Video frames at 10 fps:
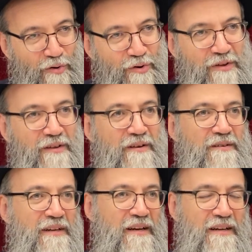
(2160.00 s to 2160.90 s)

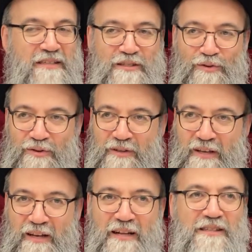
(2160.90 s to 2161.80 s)
order, at least on the
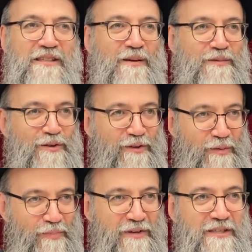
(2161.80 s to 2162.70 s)
concepts, on the
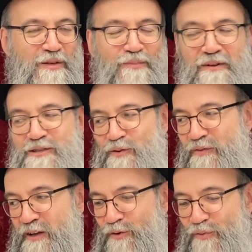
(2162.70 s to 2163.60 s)
principles of
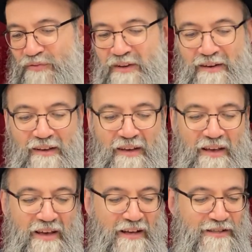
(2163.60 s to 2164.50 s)
Eruvin
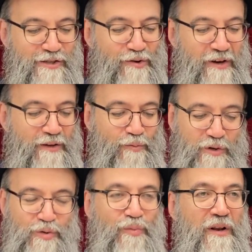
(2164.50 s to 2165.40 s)
and so on,
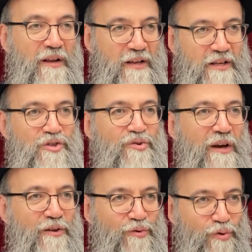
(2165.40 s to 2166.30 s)
which will
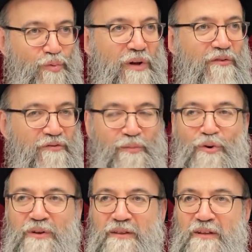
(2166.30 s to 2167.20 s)
try to dwell
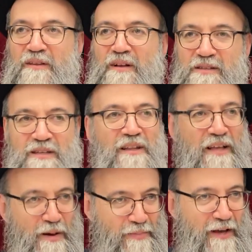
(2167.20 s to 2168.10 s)
more in details in
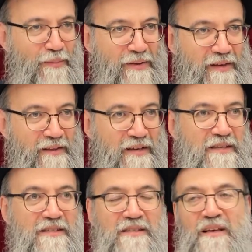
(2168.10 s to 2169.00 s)
the upcoming
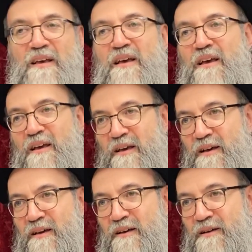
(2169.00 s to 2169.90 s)
days.
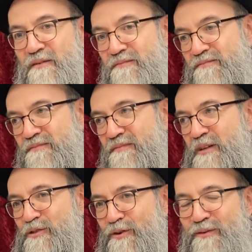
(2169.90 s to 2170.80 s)

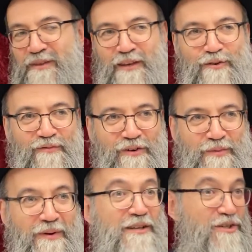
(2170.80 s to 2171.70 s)
That's all. Thank you very
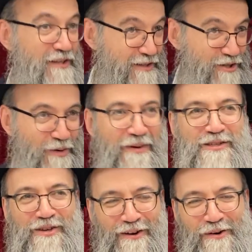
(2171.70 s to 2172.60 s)
much, and
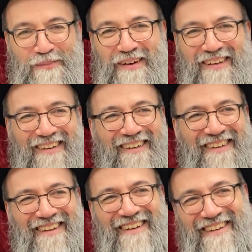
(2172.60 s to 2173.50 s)
Shabbat Shalom,
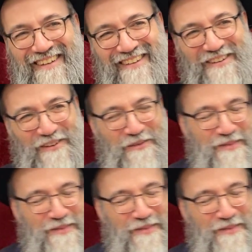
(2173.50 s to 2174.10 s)
and all the